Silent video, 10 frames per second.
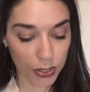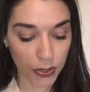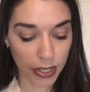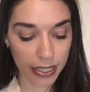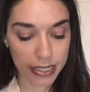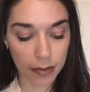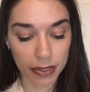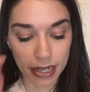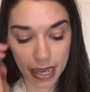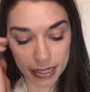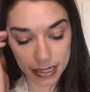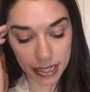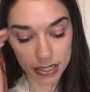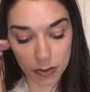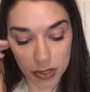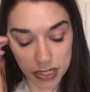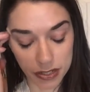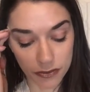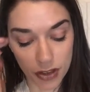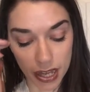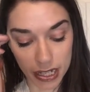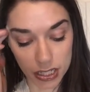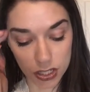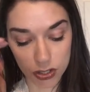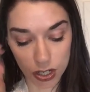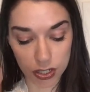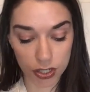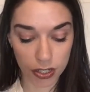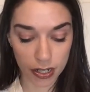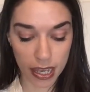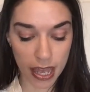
create a table in Access, you must define its structure.